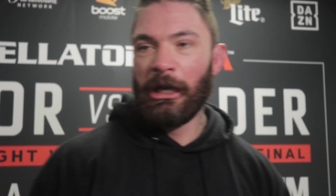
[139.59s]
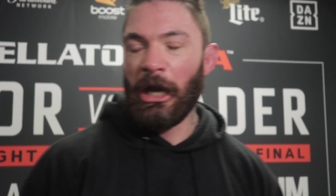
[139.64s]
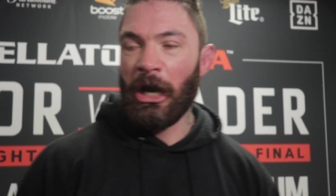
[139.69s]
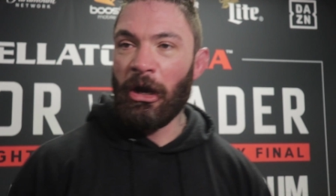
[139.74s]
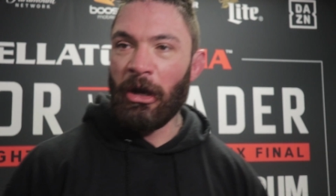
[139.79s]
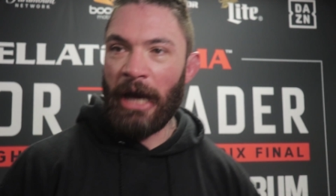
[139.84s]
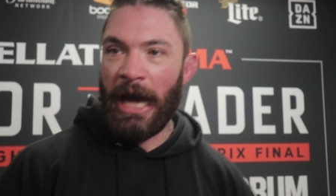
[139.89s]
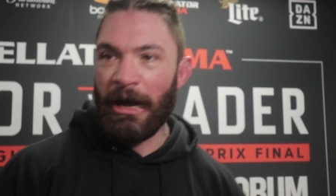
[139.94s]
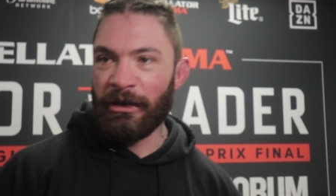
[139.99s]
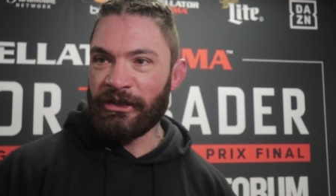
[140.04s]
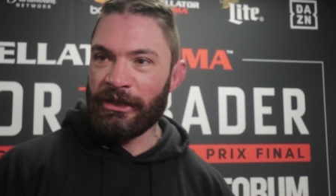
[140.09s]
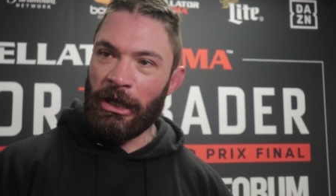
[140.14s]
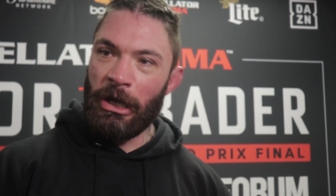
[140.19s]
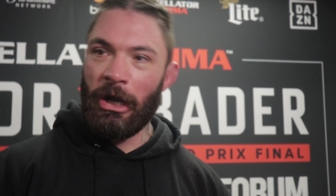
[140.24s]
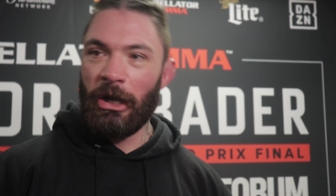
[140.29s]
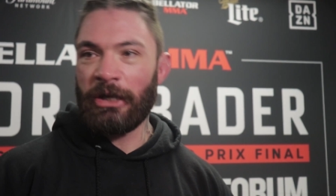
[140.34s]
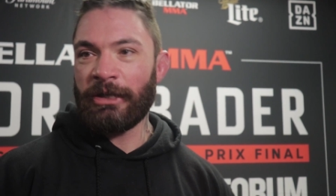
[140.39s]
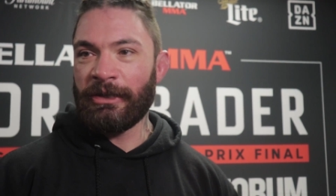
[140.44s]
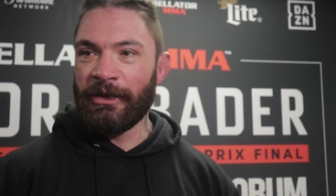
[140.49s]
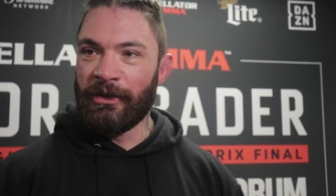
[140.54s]
Oh, how's the
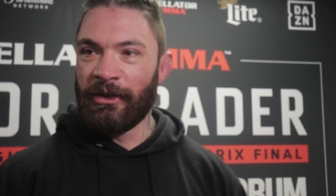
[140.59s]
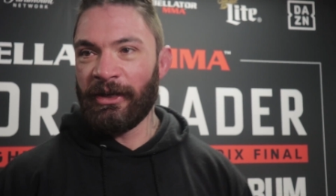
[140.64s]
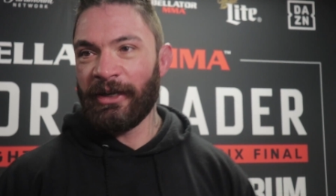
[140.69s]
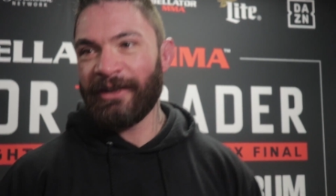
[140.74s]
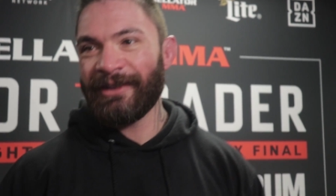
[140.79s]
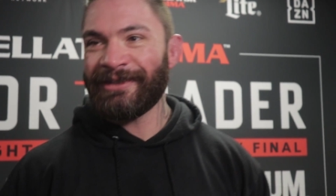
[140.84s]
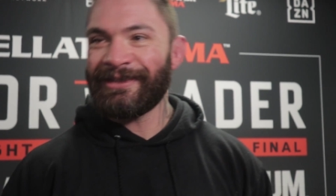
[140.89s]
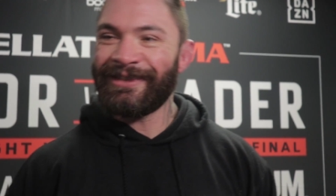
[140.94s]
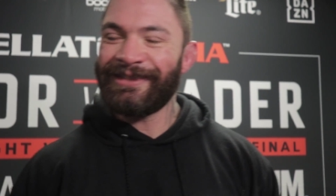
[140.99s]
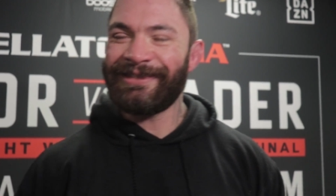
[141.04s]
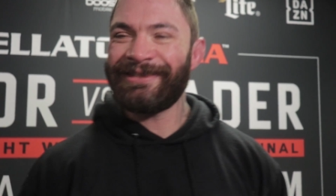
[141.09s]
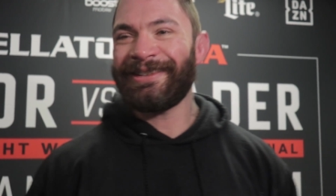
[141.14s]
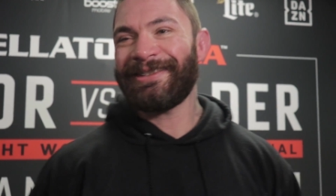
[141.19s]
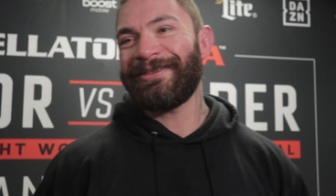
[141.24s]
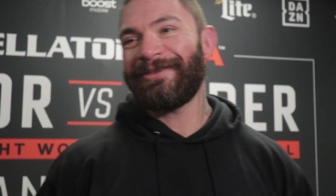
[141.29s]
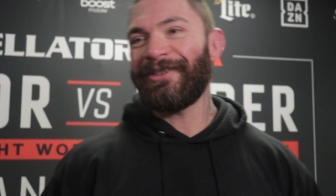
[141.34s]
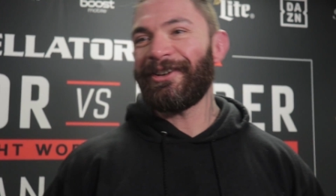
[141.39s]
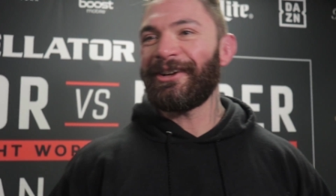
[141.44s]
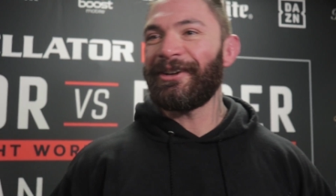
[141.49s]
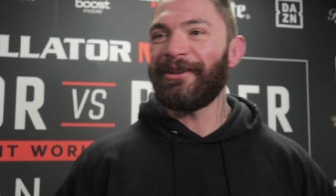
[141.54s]
Hulk doing? It's like, shut
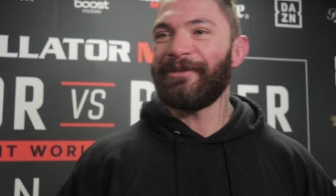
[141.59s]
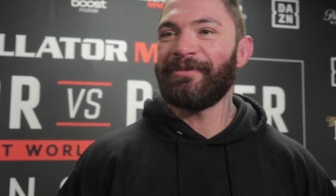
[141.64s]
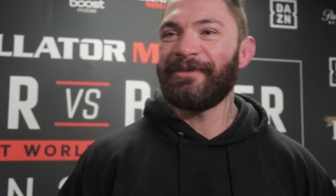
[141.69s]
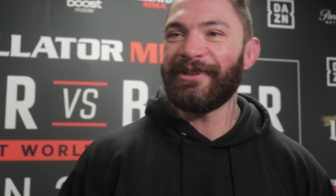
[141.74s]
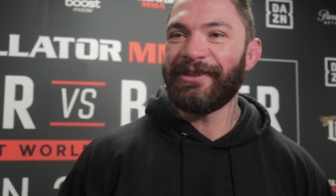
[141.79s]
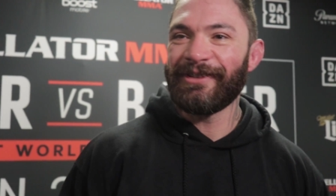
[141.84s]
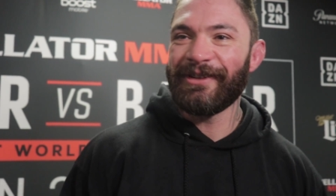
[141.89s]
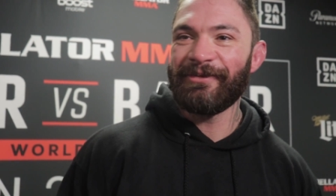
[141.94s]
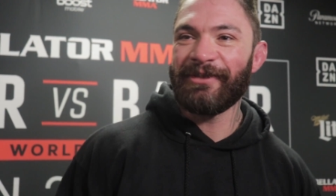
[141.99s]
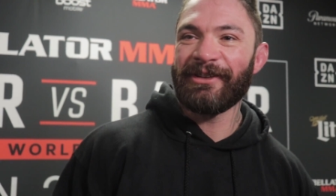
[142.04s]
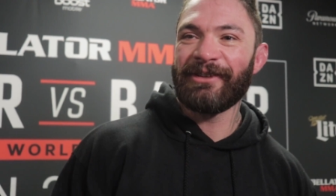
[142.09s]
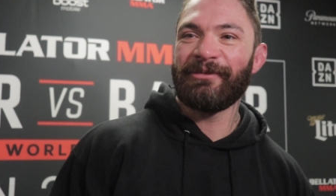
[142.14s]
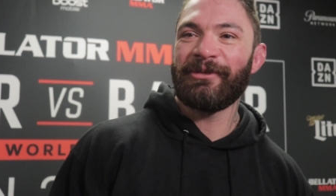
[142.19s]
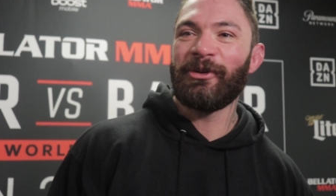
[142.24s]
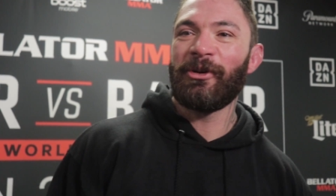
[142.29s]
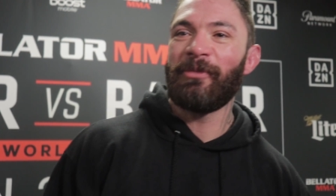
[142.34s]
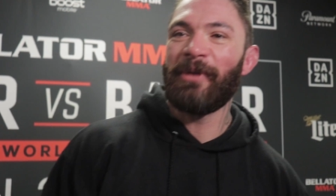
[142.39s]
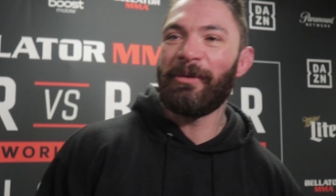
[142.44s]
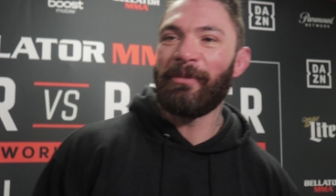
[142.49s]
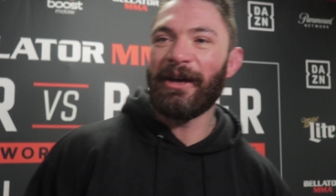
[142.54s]
the fuck up, dude. Let me
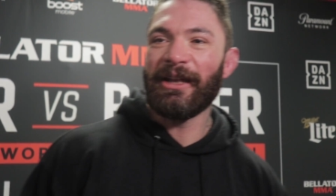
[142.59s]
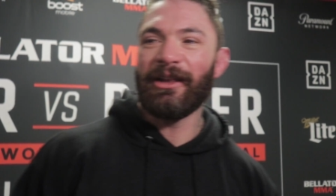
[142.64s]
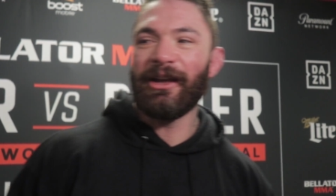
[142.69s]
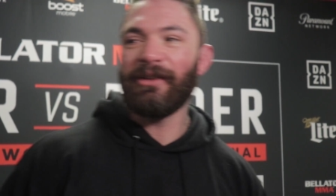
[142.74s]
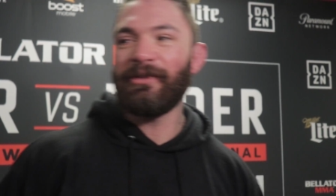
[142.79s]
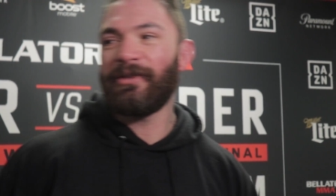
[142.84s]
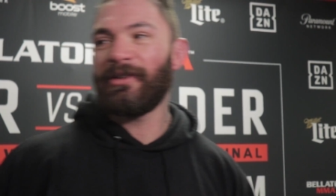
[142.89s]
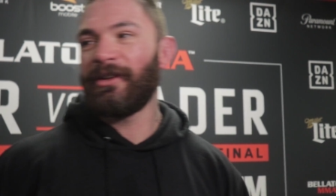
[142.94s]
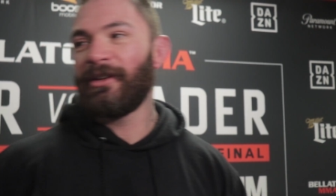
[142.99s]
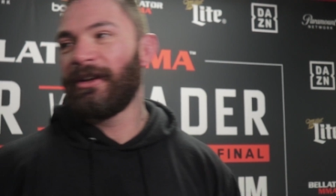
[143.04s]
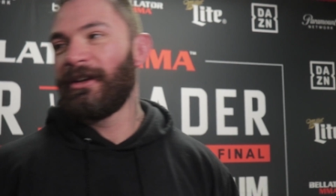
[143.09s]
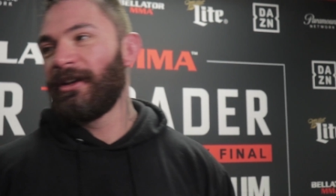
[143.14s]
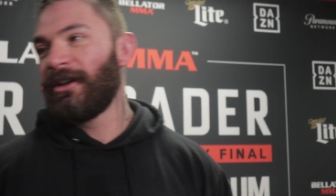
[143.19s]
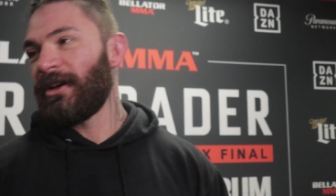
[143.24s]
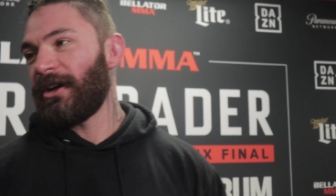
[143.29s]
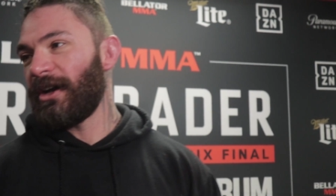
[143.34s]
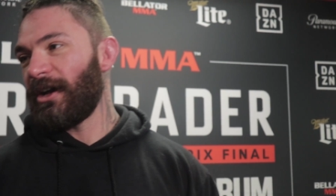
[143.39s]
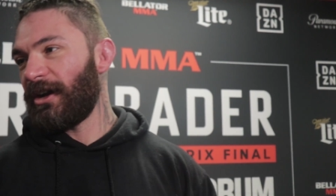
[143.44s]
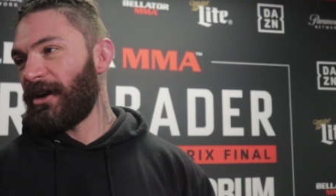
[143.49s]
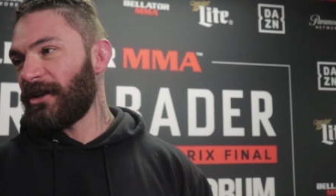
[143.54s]
go about my life.
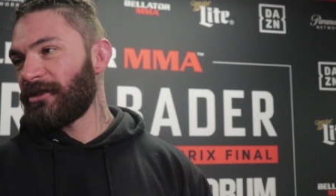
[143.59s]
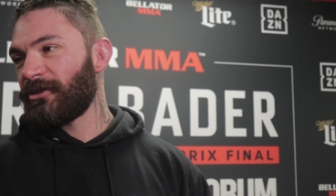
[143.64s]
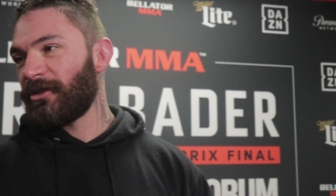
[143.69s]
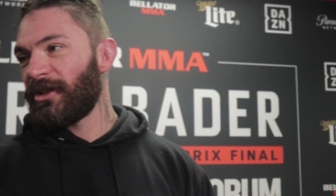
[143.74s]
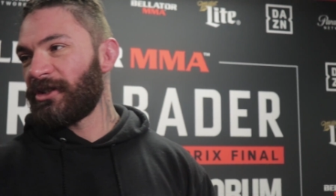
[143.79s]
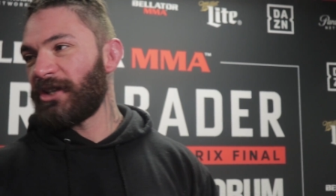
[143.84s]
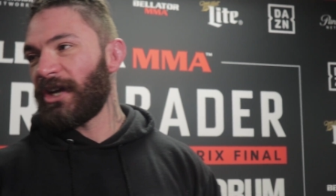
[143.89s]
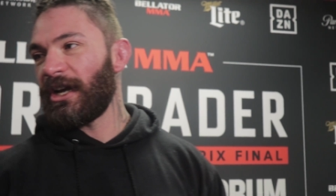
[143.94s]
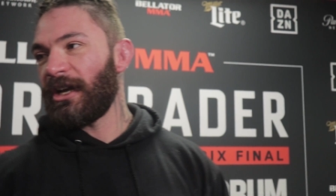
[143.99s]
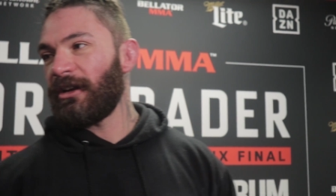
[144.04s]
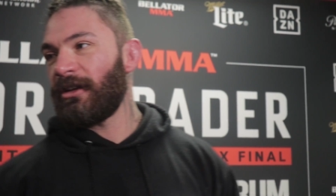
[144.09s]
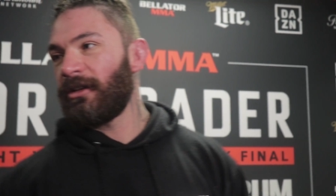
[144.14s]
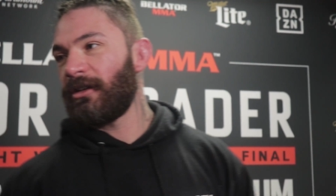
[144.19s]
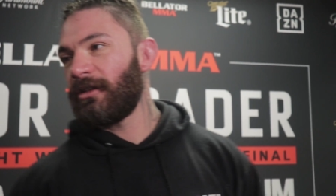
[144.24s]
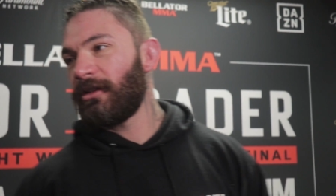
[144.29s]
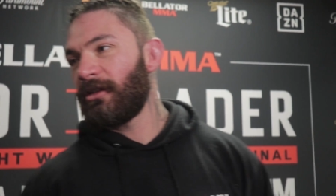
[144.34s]
Andre the Giant.